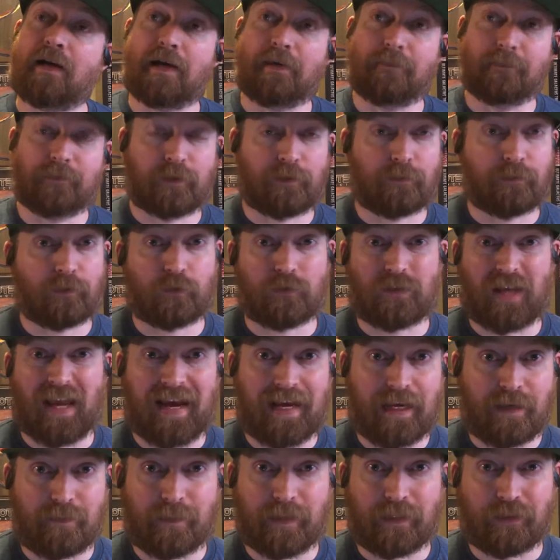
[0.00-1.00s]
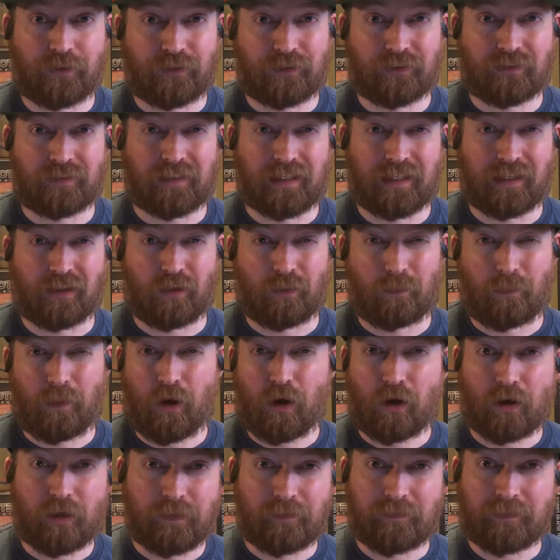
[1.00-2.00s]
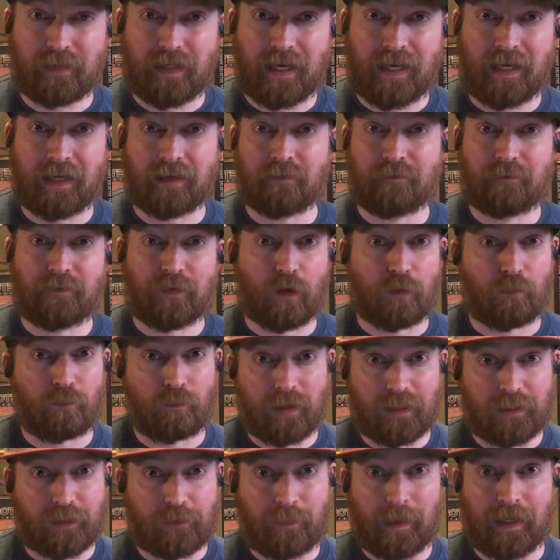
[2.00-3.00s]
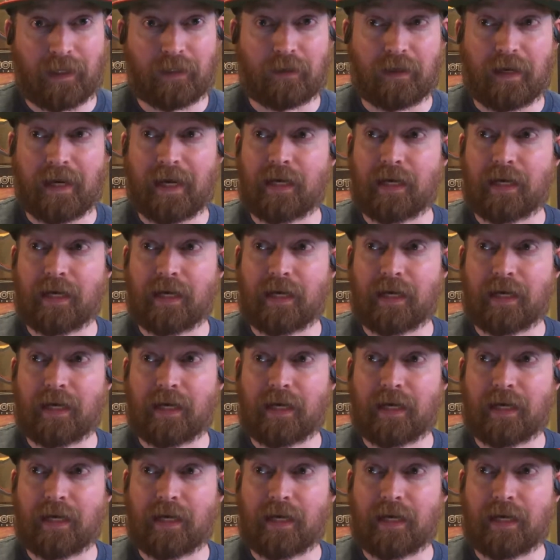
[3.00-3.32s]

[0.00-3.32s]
some of those animations that are part of that felt much better.